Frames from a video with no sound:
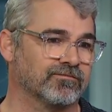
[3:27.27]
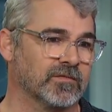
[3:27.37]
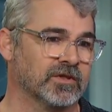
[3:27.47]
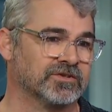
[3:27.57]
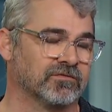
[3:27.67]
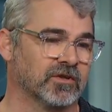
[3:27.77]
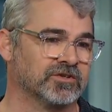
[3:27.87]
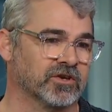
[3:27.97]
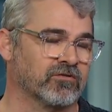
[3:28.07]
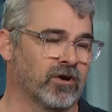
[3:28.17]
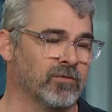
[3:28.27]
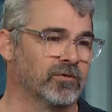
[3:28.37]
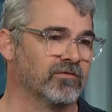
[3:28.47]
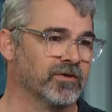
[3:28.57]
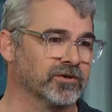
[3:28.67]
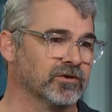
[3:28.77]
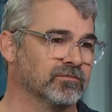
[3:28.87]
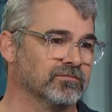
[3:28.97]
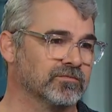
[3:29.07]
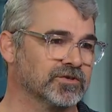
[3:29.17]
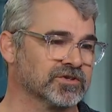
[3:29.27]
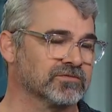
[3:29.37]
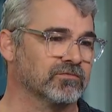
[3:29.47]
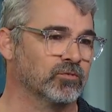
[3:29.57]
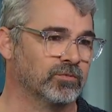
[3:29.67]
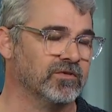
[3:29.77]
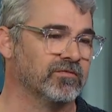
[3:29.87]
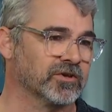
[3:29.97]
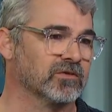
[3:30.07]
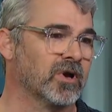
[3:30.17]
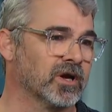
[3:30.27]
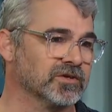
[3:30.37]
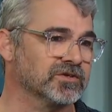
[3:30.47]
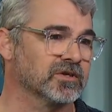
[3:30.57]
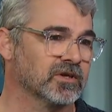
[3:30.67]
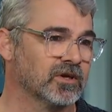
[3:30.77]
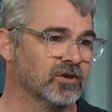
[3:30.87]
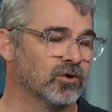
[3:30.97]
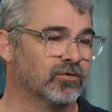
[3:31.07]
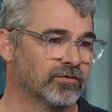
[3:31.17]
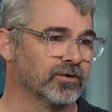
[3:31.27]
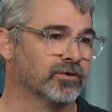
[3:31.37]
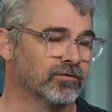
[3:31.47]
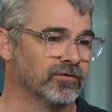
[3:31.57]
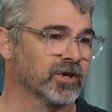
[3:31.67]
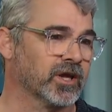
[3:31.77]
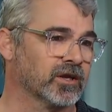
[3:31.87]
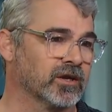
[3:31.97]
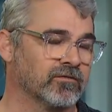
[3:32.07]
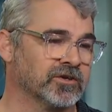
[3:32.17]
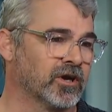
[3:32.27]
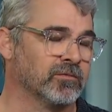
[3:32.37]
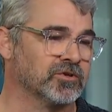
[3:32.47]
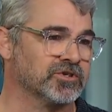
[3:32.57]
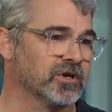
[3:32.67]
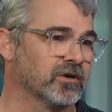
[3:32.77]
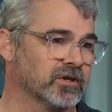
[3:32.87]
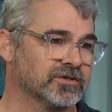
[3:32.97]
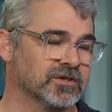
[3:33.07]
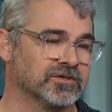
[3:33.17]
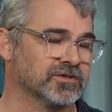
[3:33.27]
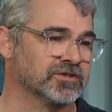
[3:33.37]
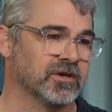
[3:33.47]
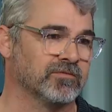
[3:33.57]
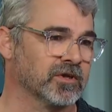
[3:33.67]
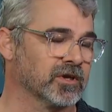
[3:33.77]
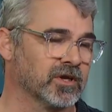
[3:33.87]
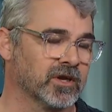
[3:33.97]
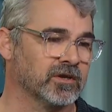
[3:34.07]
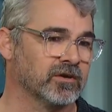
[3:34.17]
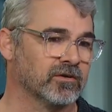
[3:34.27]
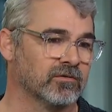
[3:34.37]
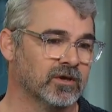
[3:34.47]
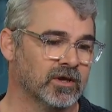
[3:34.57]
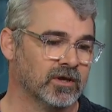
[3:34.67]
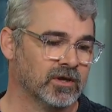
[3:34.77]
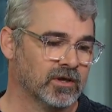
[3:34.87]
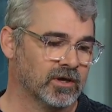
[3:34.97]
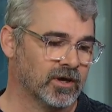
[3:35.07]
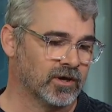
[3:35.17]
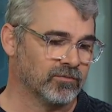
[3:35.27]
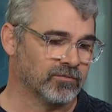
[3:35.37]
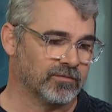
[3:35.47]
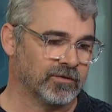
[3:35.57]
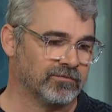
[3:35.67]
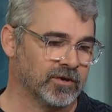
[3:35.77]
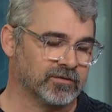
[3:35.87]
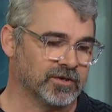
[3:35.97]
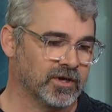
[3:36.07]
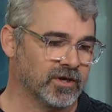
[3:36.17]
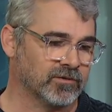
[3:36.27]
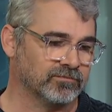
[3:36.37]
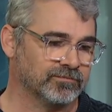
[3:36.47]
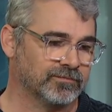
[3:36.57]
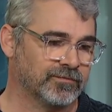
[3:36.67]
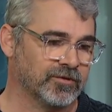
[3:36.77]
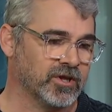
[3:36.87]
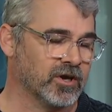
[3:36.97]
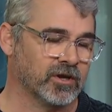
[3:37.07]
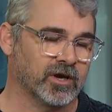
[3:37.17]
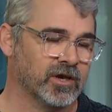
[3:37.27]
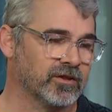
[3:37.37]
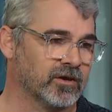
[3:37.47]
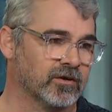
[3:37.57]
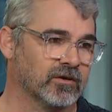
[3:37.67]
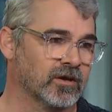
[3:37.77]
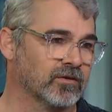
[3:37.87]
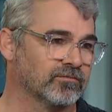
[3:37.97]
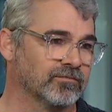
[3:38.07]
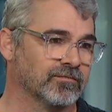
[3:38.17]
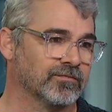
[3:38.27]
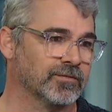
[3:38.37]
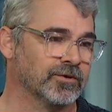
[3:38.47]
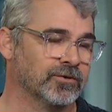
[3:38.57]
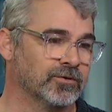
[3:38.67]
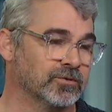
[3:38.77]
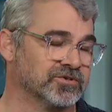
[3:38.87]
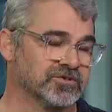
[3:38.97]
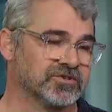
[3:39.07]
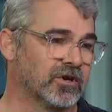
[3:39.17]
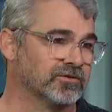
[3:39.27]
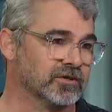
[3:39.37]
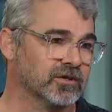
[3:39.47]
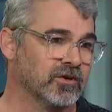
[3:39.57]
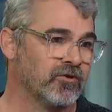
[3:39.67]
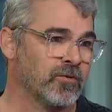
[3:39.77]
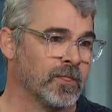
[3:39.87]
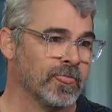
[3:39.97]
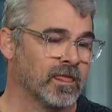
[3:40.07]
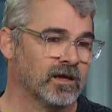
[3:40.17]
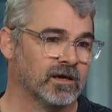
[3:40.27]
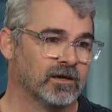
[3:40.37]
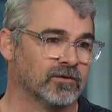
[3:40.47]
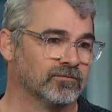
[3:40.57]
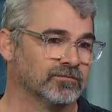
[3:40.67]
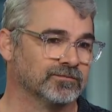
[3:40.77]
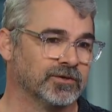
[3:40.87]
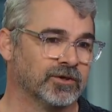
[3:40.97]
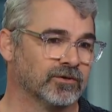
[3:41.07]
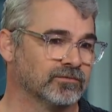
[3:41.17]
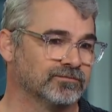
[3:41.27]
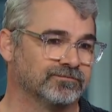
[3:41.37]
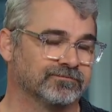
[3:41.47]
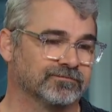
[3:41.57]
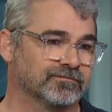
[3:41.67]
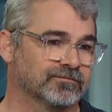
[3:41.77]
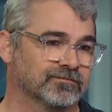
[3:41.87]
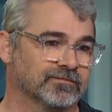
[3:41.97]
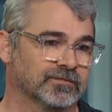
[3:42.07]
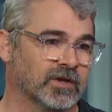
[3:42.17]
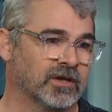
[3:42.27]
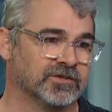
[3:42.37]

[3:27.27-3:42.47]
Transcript: it's a, it's a crime where a victim just will be victimized over and over again. Every time it's shared, it's it's the same thing again. You know, um, but but uh, for the young guy there um, who who was assaulted, um, you know, I